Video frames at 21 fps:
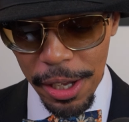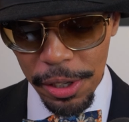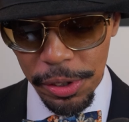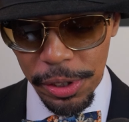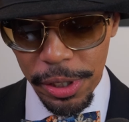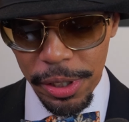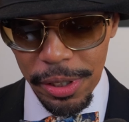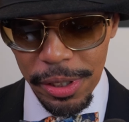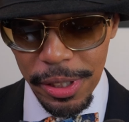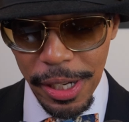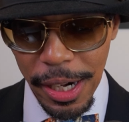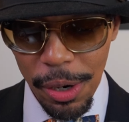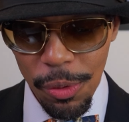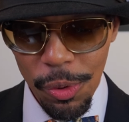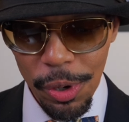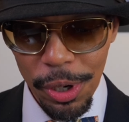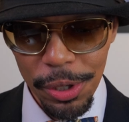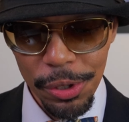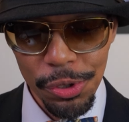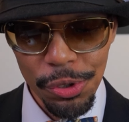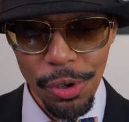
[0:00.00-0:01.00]
there that I want
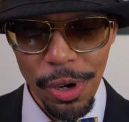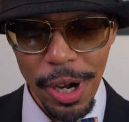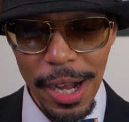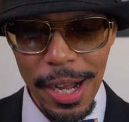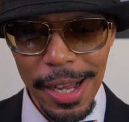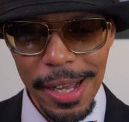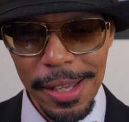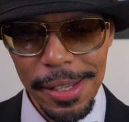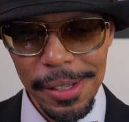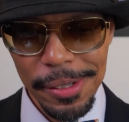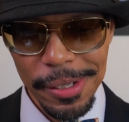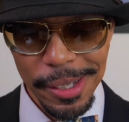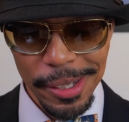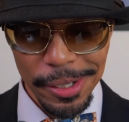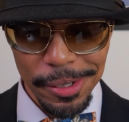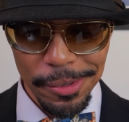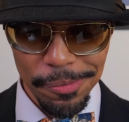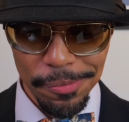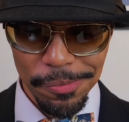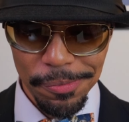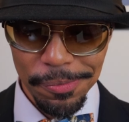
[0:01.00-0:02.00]
to try.
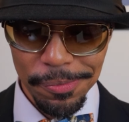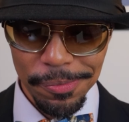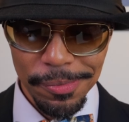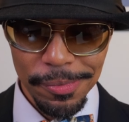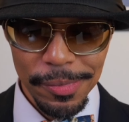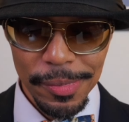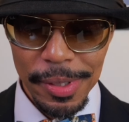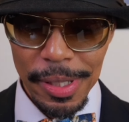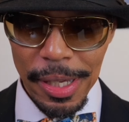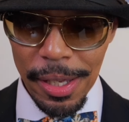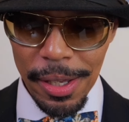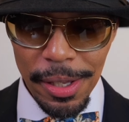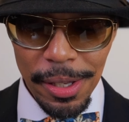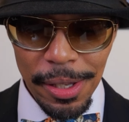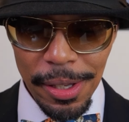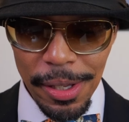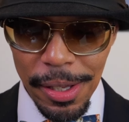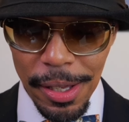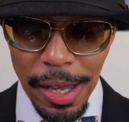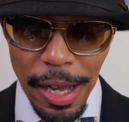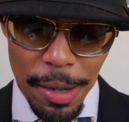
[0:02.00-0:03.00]
And
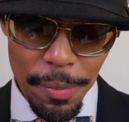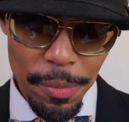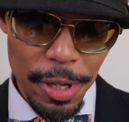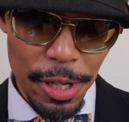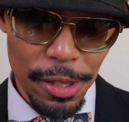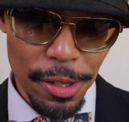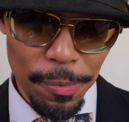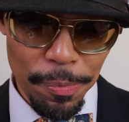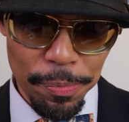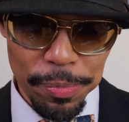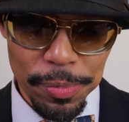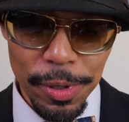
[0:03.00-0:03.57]
I mean, the